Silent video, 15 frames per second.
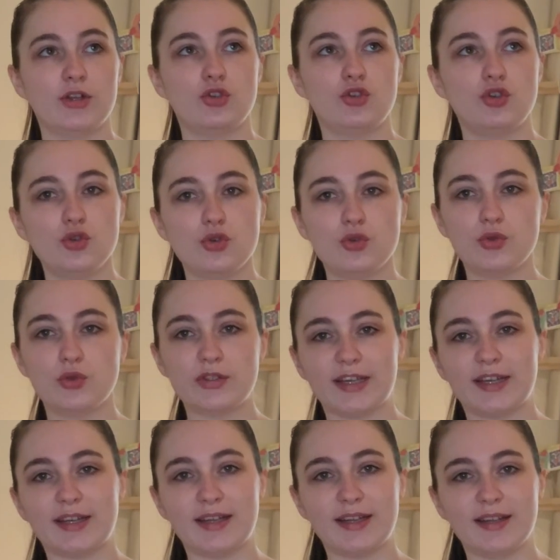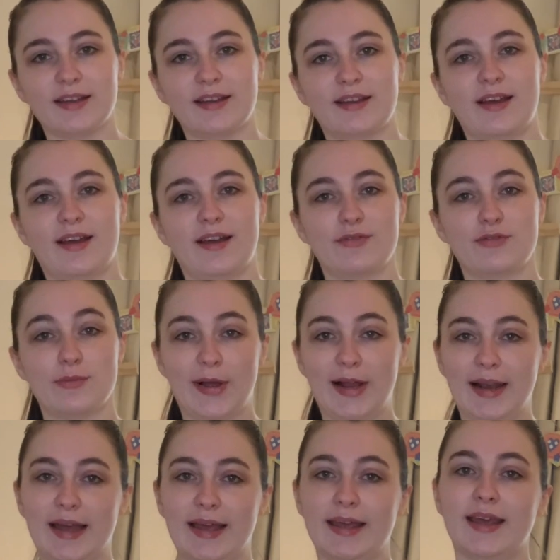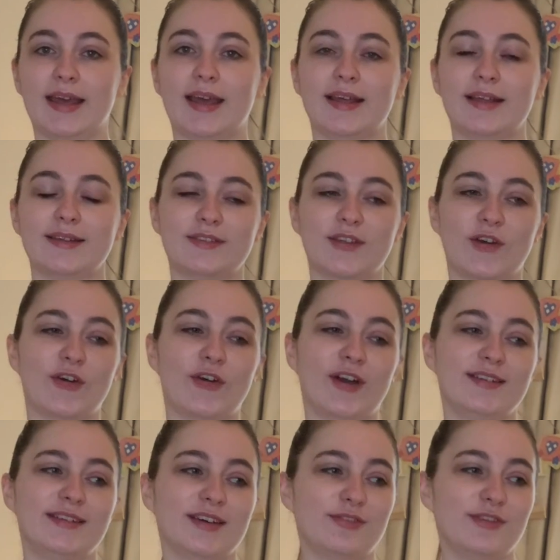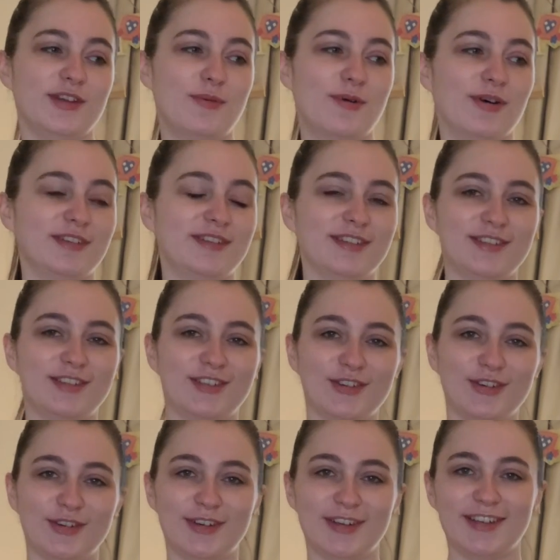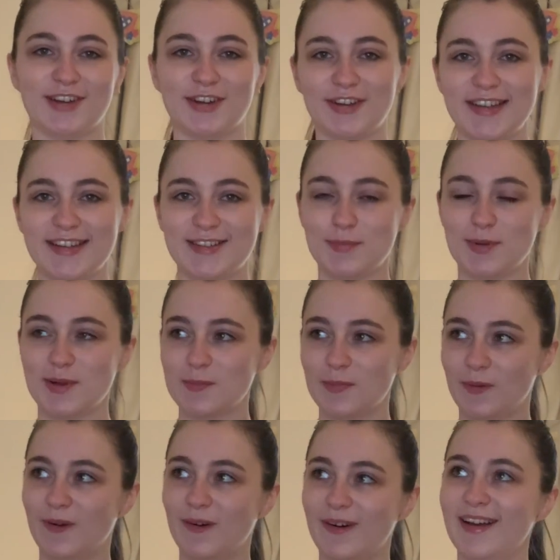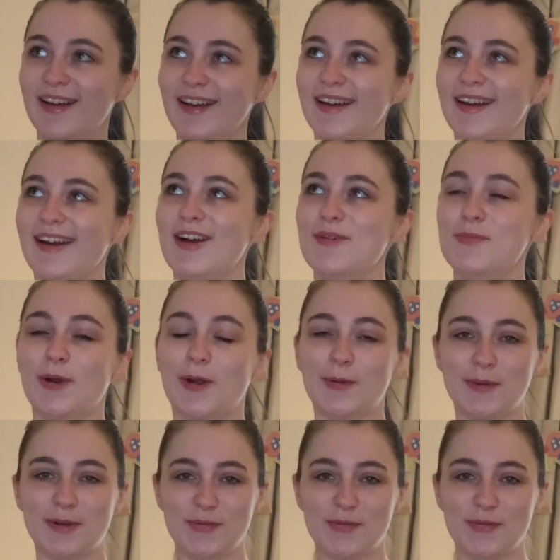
too skinny for my liking, so I definitely wanted to, you know, eat a bit more, put on a bit